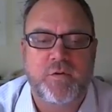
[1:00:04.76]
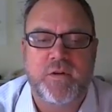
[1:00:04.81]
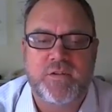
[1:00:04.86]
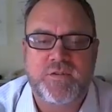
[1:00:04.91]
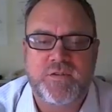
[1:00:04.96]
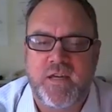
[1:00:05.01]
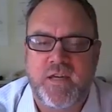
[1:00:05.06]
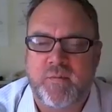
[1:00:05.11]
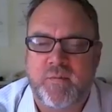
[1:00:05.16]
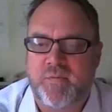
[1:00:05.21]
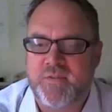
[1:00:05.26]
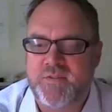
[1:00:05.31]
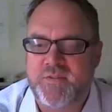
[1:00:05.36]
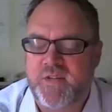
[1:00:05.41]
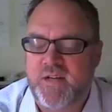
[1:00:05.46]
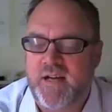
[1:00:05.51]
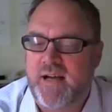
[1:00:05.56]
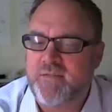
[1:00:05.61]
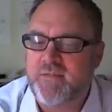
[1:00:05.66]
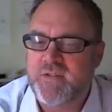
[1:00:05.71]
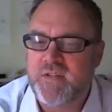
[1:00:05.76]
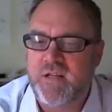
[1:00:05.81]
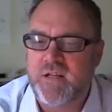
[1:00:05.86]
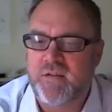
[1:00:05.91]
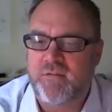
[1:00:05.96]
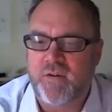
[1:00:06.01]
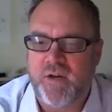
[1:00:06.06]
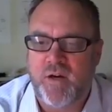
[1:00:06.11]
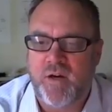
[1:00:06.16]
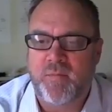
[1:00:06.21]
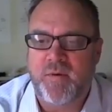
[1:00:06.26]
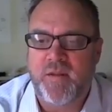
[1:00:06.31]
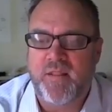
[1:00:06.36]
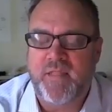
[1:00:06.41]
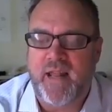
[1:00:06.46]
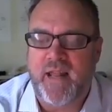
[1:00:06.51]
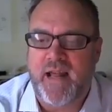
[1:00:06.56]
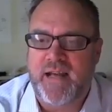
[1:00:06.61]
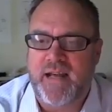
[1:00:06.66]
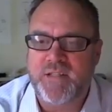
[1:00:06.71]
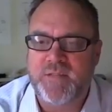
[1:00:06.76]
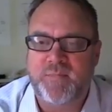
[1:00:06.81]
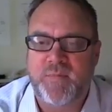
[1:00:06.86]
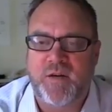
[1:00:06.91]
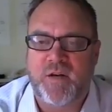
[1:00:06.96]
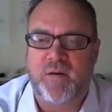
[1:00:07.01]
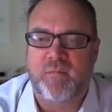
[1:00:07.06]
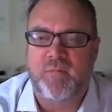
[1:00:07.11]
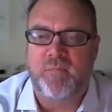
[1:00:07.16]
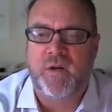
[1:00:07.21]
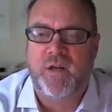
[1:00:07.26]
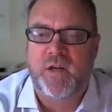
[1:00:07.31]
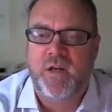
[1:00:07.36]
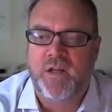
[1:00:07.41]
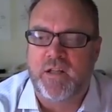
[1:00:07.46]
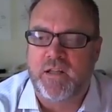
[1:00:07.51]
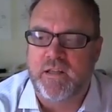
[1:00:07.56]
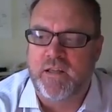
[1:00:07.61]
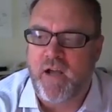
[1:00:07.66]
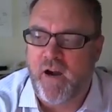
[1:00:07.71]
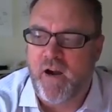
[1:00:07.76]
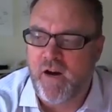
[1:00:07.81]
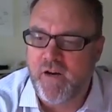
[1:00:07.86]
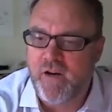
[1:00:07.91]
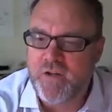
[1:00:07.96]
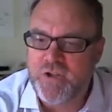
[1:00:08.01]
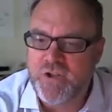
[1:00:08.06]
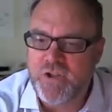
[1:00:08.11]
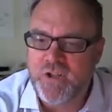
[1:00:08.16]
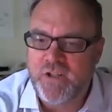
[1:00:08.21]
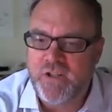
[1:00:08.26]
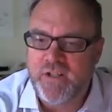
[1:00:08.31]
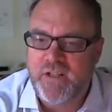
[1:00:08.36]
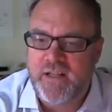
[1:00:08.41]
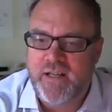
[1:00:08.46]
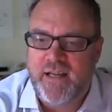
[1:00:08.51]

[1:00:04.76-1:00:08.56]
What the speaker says: examples that I've seen of a company that has become large